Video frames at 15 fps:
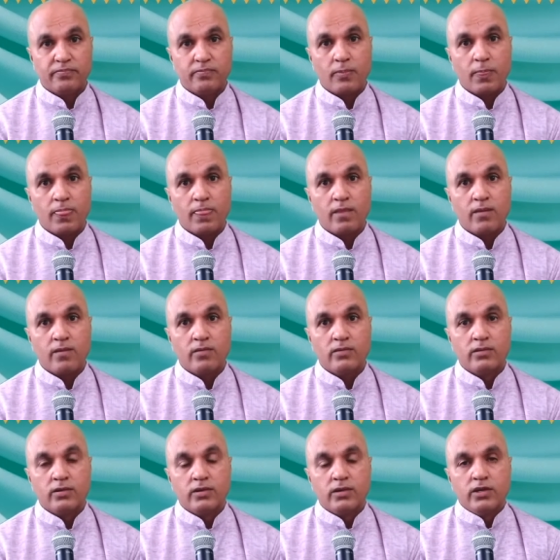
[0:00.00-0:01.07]
So the young
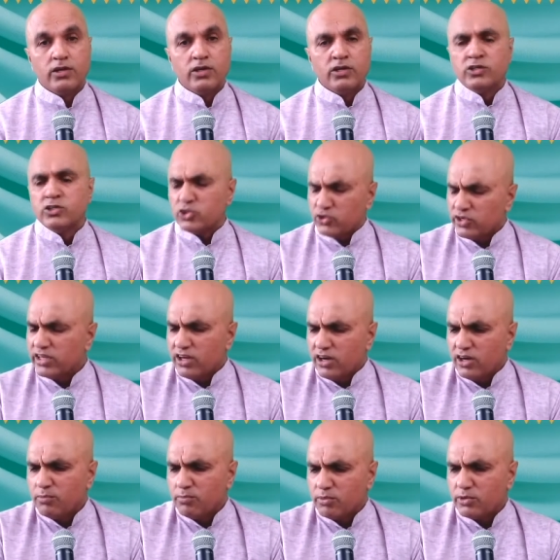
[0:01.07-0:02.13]
person says
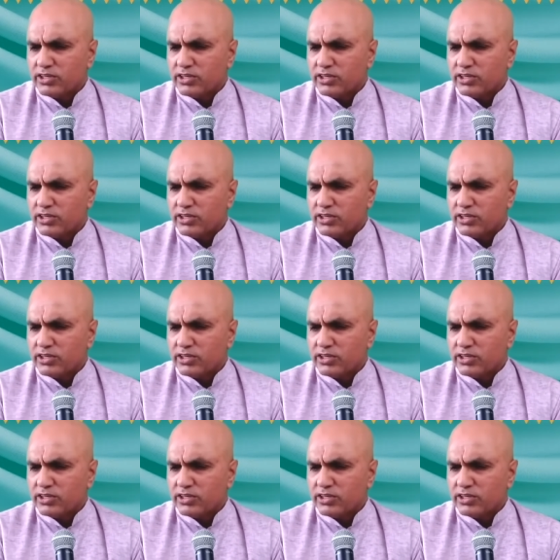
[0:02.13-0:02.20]
that,